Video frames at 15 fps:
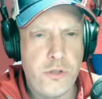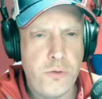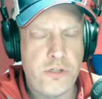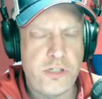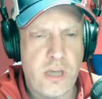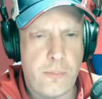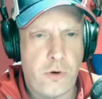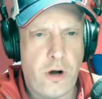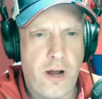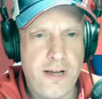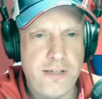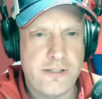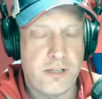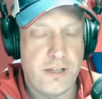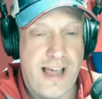Would you
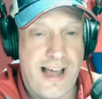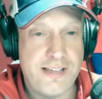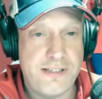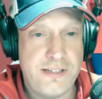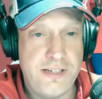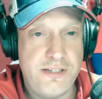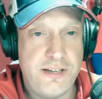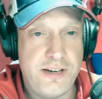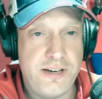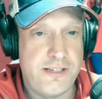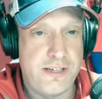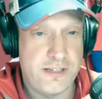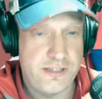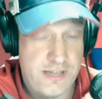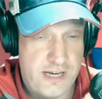summarize the last season
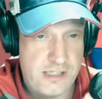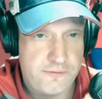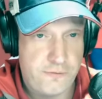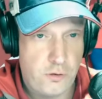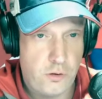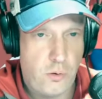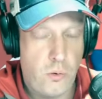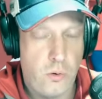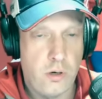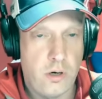as successful,